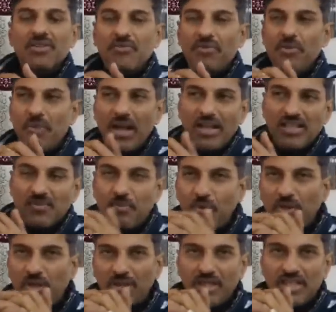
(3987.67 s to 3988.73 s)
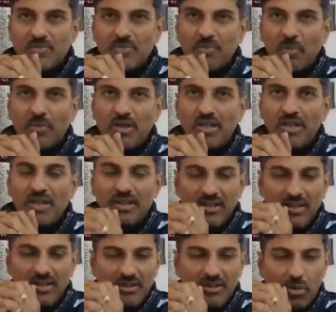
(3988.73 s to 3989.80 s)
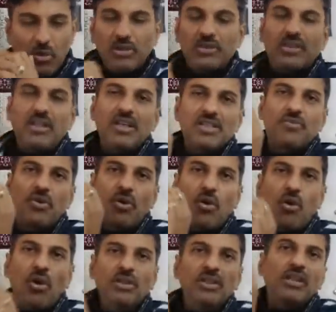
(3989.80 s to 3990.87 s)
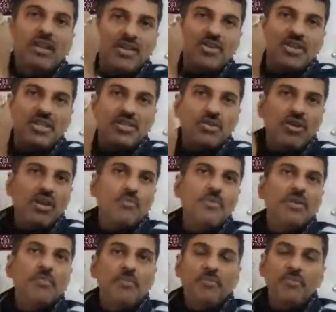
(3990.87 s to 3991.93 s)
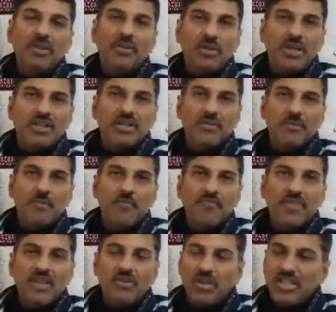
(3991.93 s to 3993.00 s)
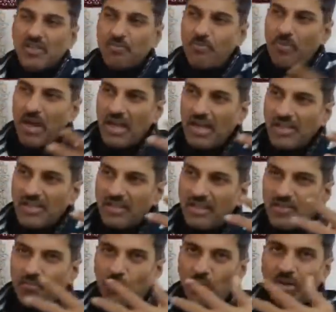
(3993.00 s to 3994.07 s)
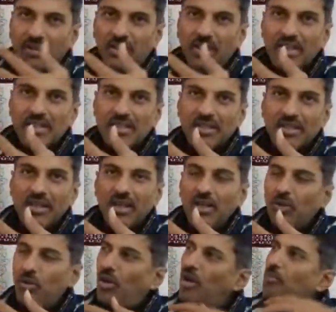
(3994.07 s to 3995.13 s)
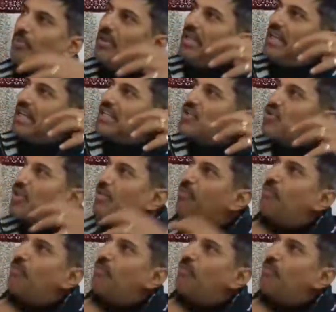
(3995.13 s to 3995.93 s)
So if you balance both the things, all the things for all the Rashis is gonna be great. Just balance these both the things. Do not be extreme